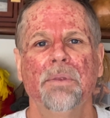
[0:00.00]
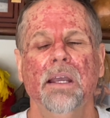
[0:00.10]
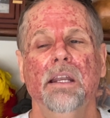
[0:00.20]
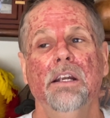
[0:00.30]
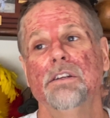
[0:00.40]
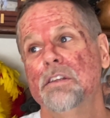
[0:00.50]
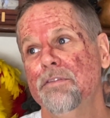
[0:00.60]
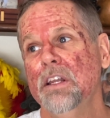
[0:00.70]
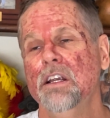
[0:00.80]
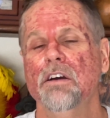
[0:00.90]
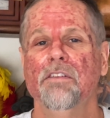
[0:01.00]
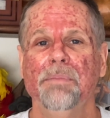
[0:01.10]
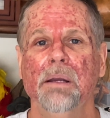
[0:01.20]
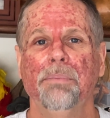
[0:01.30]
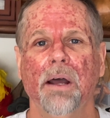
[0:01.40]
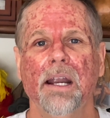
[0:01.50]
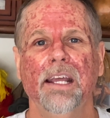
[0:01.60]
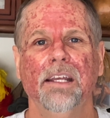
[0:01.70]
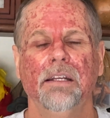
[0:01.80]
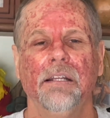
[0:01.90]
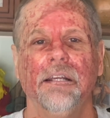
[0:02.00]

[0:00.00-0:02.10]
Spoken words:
And here's the video of me applying it.